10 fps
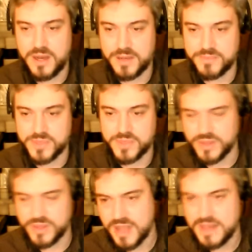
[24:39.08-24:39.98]
So
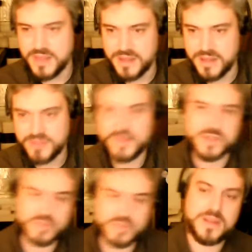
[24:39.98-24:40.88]
with the idea that if
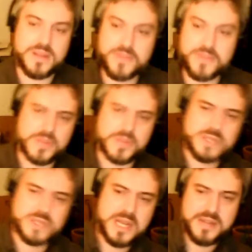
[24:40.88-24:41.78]
there's a
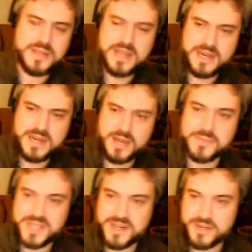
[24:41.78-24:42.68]
third tenant that kind of
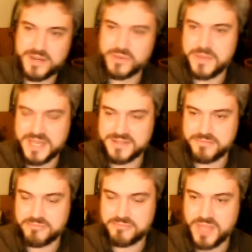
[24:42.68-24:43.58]
comes in and it really makes
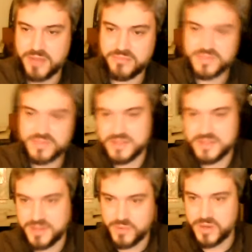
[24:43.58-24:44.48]
sense
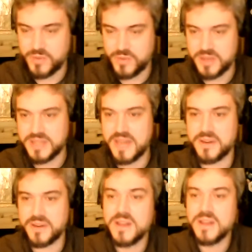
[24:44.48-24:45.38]
and they're working well
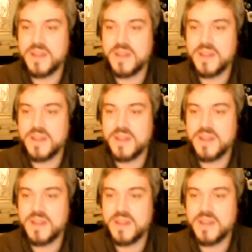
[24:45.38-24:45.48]
together,